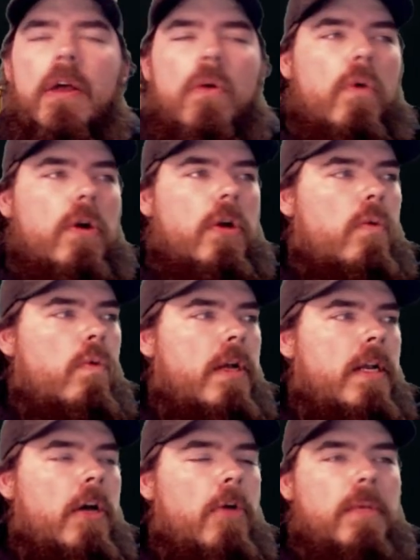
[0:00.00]

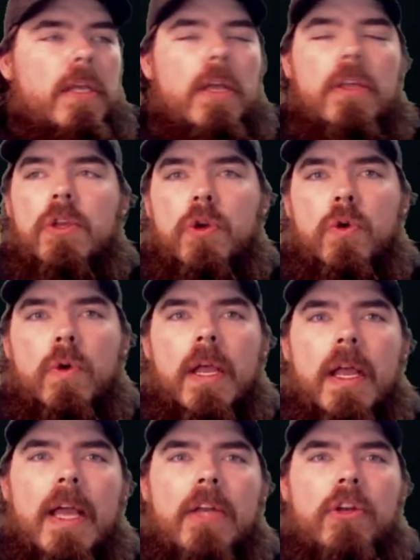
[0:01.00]
one-on-one to help get you
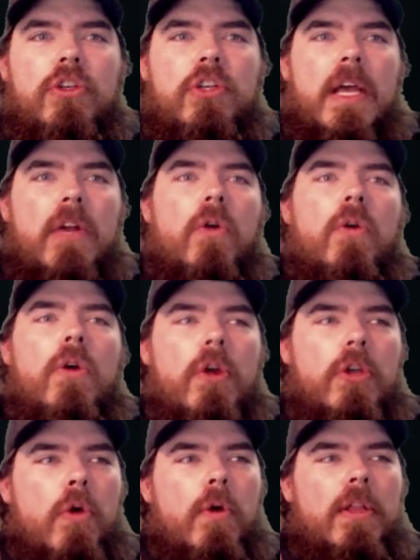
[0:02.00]
and your channel
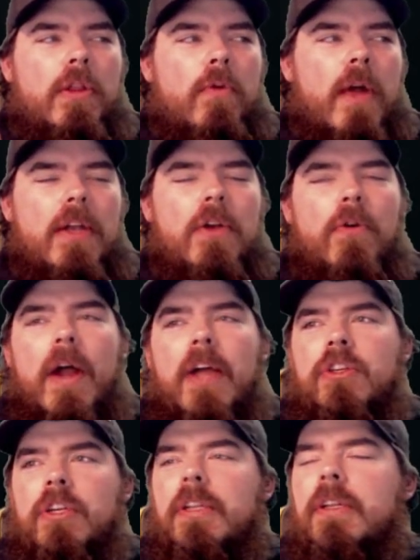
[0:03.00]
going in the right
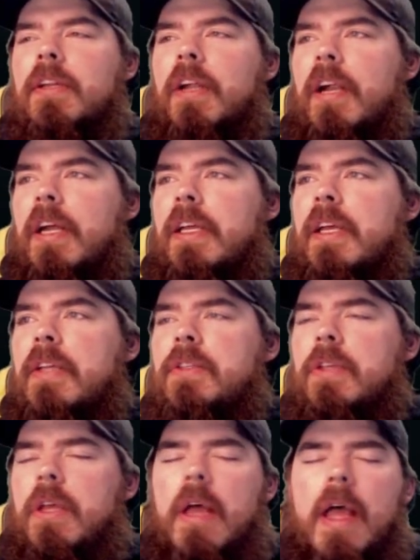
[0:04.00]
direction. Alright
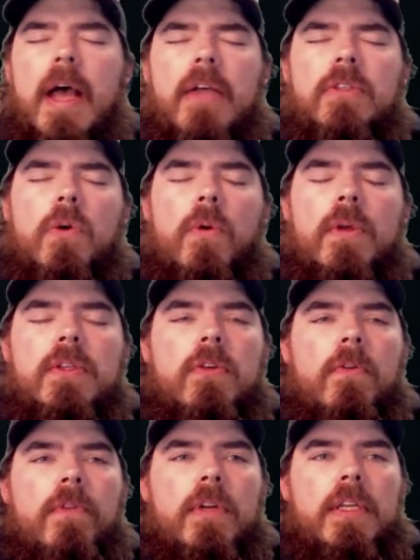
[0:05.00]
guys, as always,
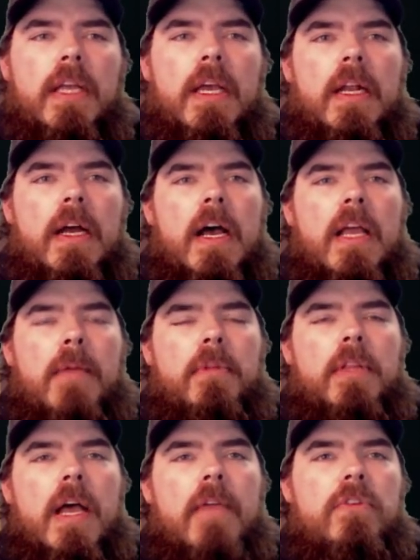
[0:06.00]
don't forget I
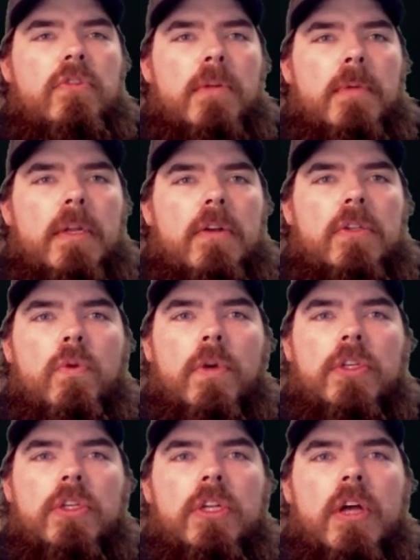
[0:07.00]
am live streaming on
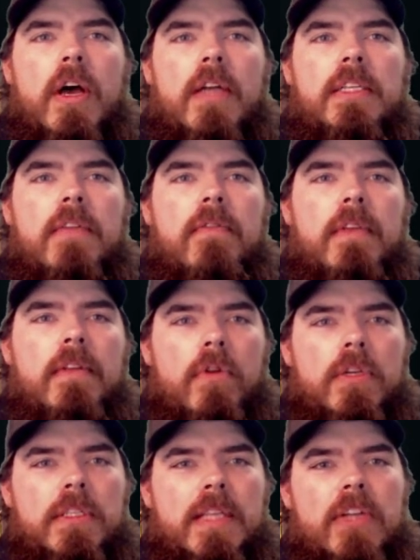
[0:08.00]

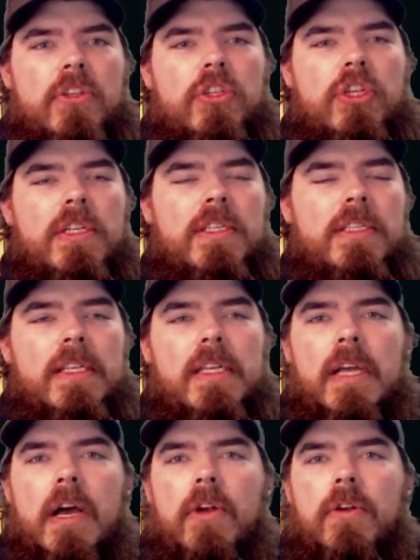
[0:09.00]

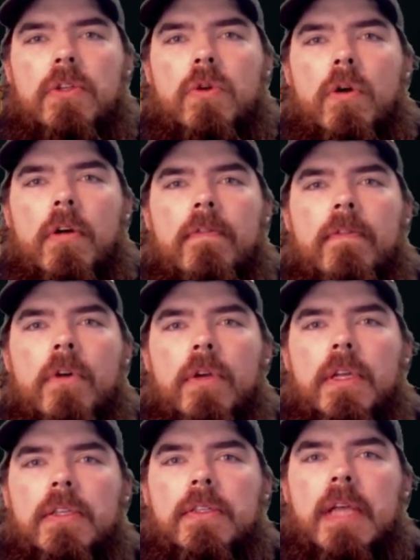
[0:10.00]

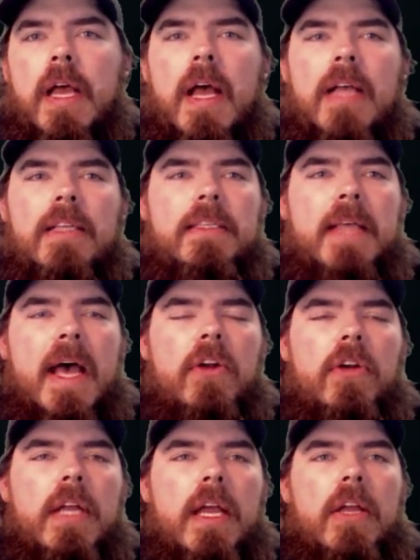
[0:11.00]
twitch.tv/GC_focus
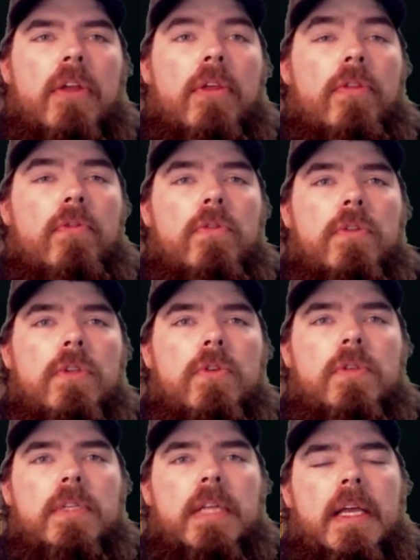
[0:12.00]
Saturday through
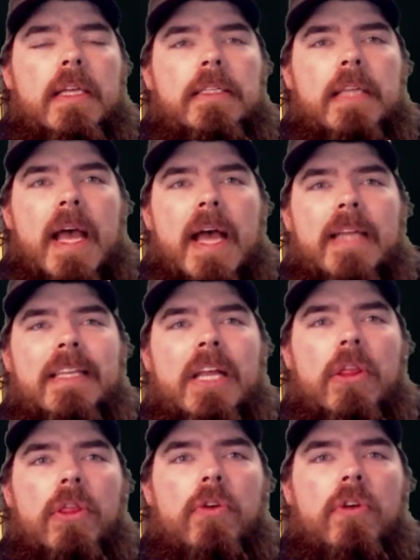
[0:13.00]
Tuesdays at
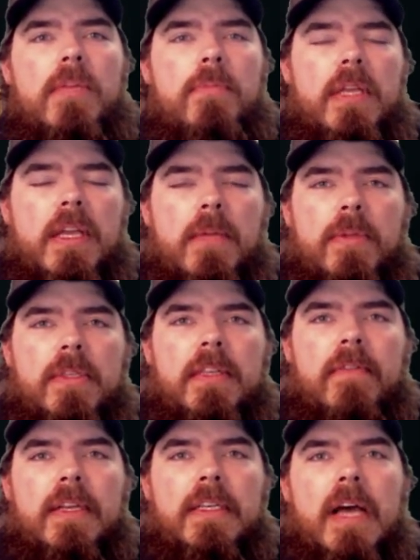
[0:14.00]
10:30 p.m.
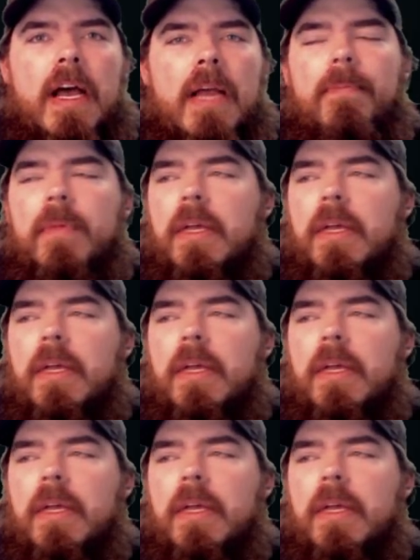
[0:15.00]
Pacific time.